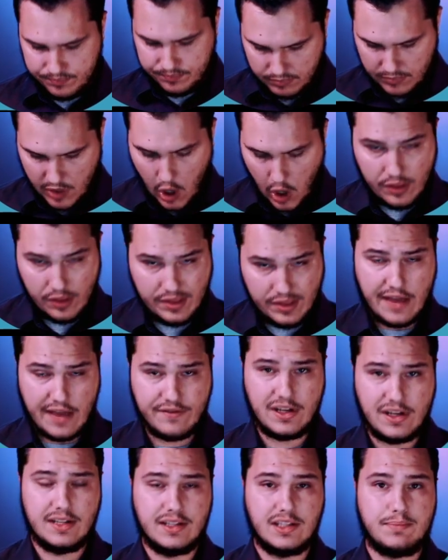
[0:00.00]
all the
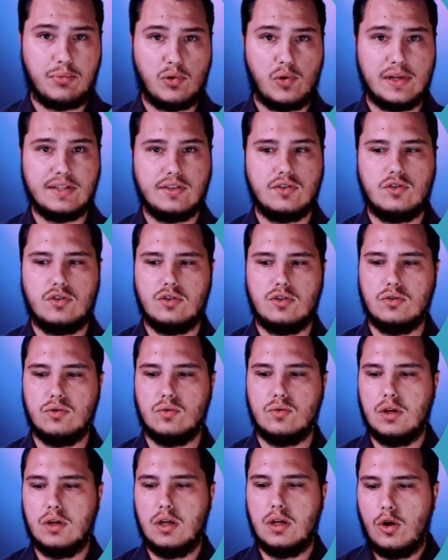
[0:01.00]
evidence points
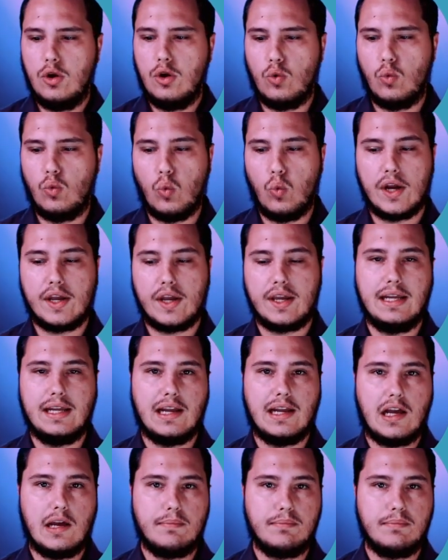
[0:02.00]
to working
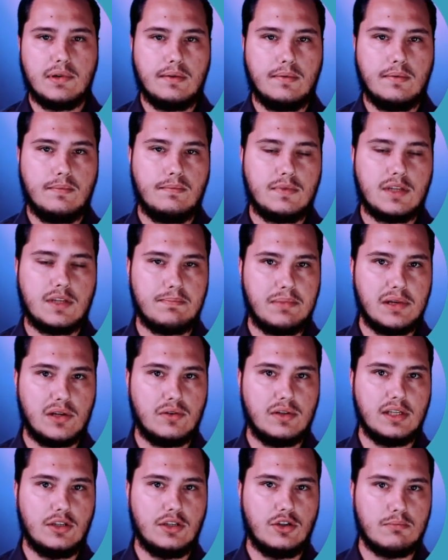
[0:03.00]
up to
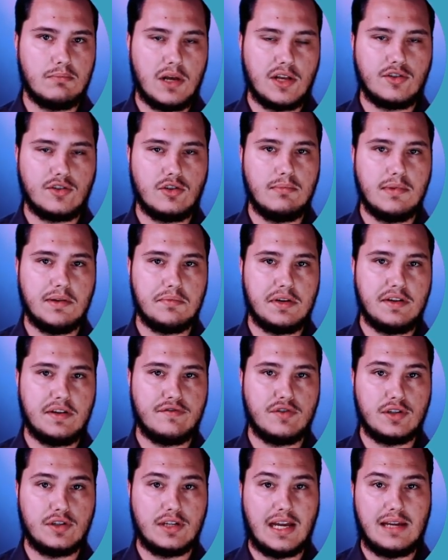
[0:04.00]
building your muscle memory
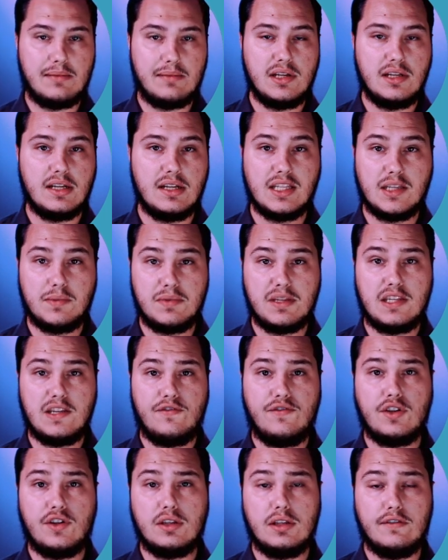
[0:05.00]
for typing, and
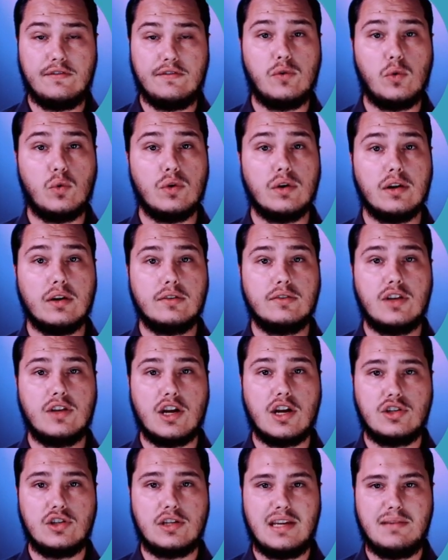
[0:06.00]
specifically for
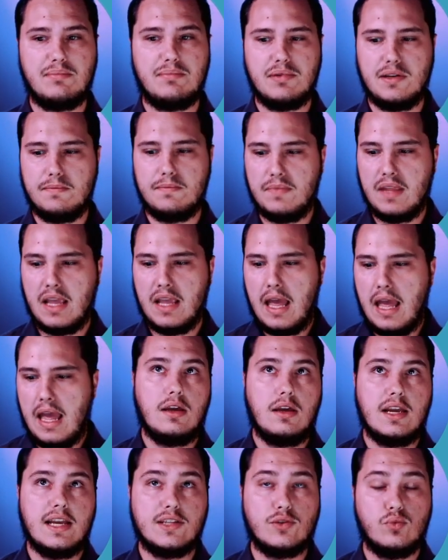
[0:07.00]
touch typing,
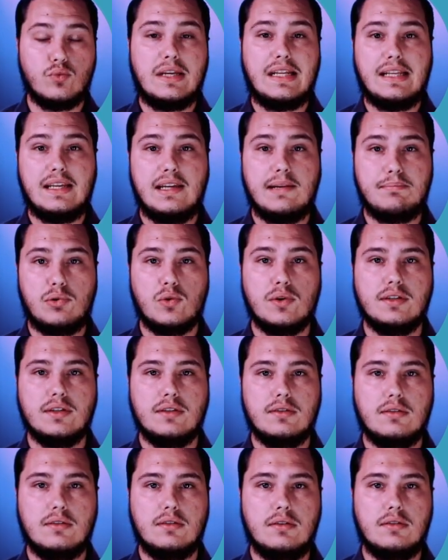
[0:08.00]
is really
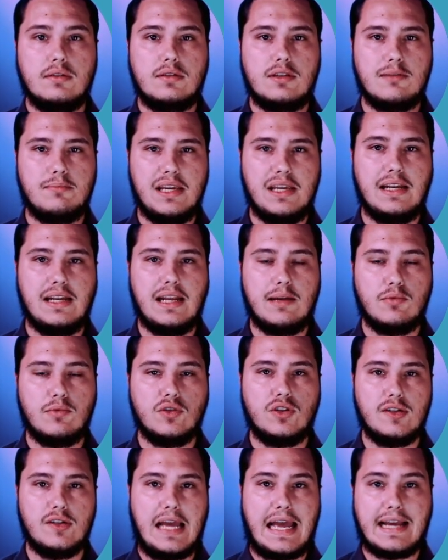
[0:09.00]
important to being able
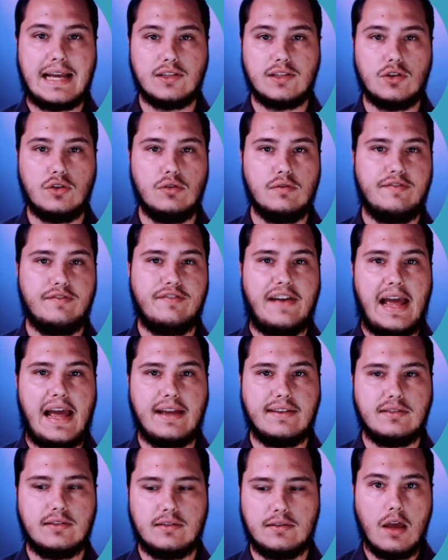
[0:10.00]
to execute
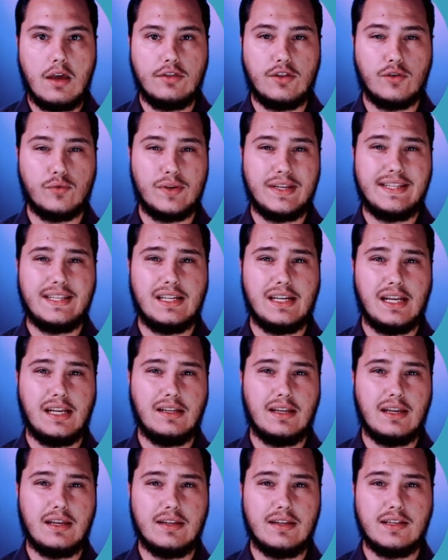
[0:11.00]
fast. The reasoning
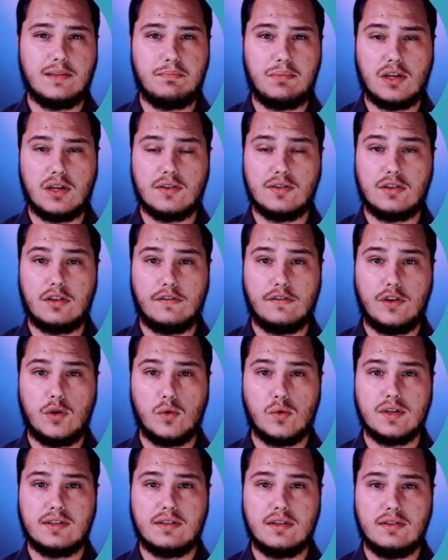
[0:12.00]
is because the
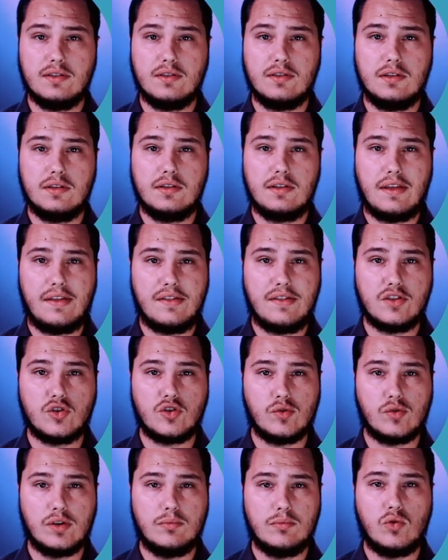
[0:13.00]
fewer senses that the
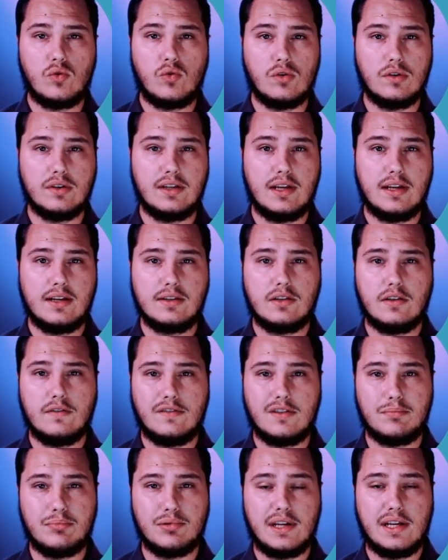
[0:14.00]
cerebral cortex of
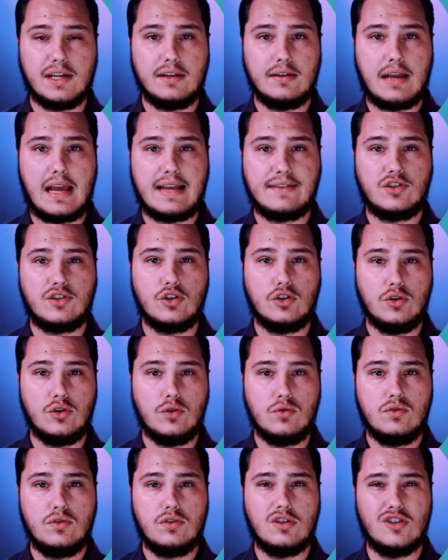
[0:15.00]
the brain has to
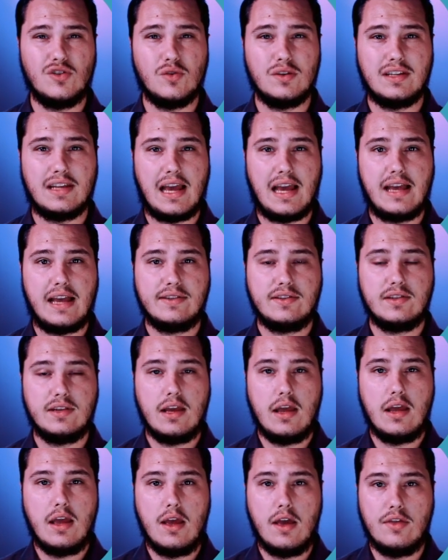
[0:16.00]
use to do a task,
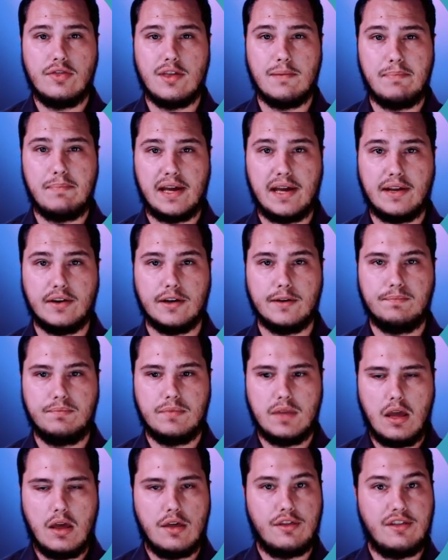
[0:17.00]
the better.
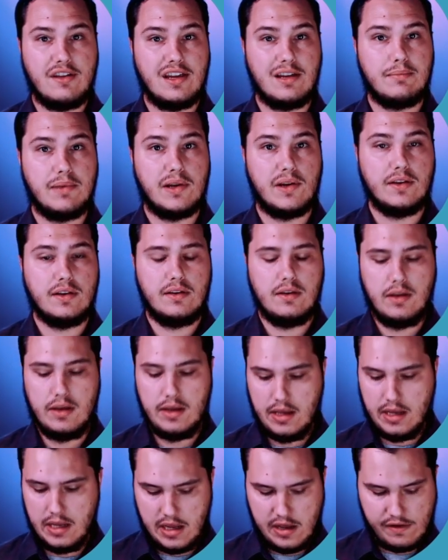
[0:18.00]
Think about it.
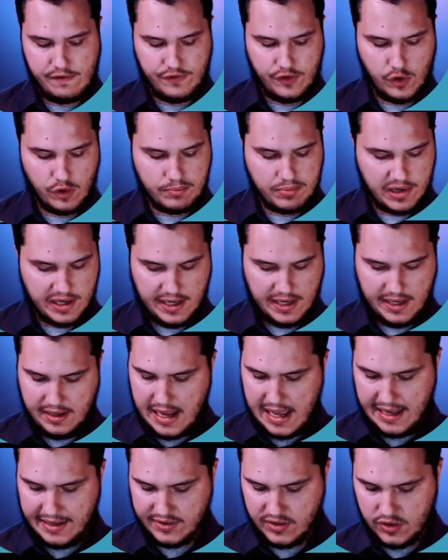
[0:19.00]
If your brain
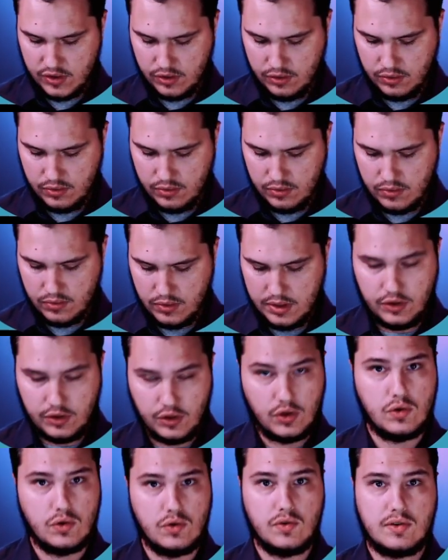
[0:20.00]
has to
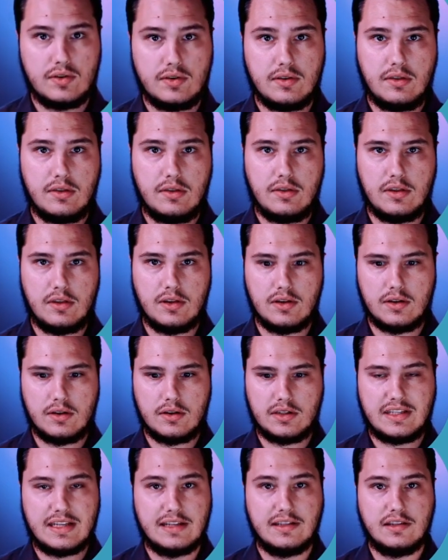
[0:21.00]
use the
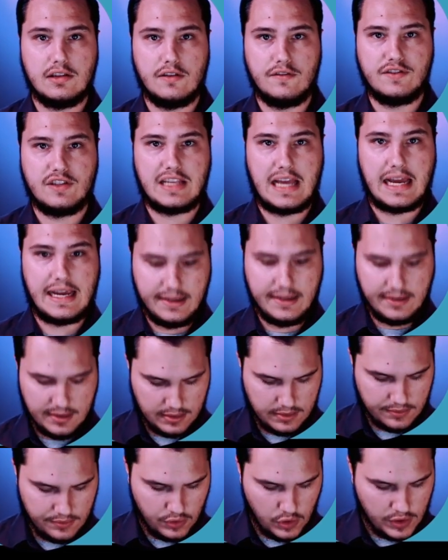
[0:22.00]
sense of sight,
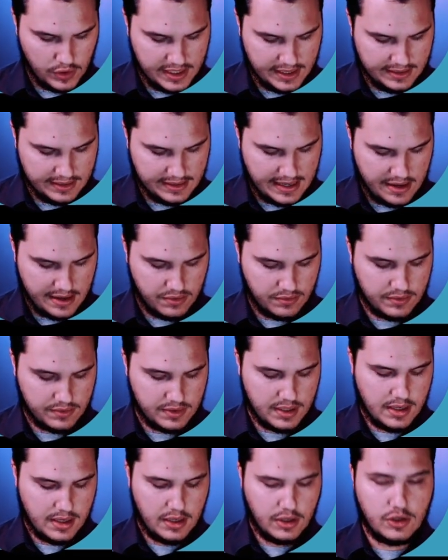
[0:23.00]
looking down,
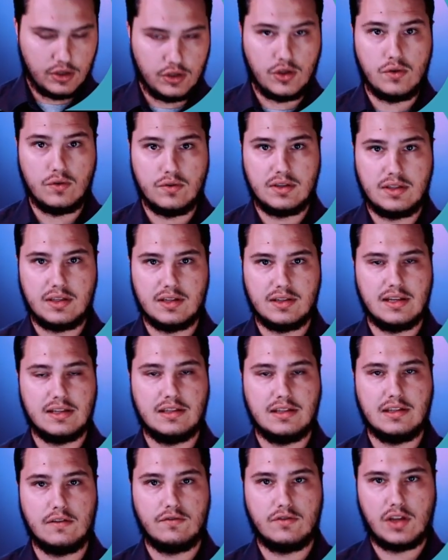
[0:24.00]
use the sense
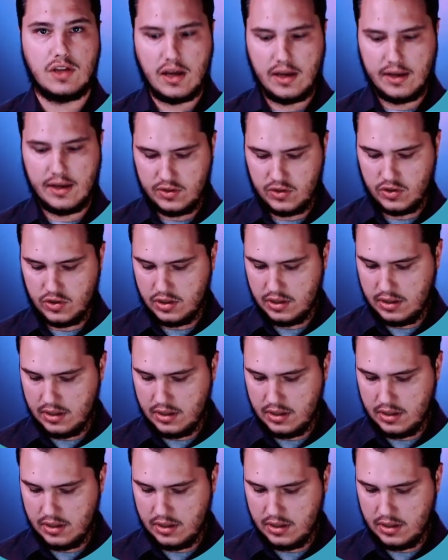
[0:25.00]
of touch,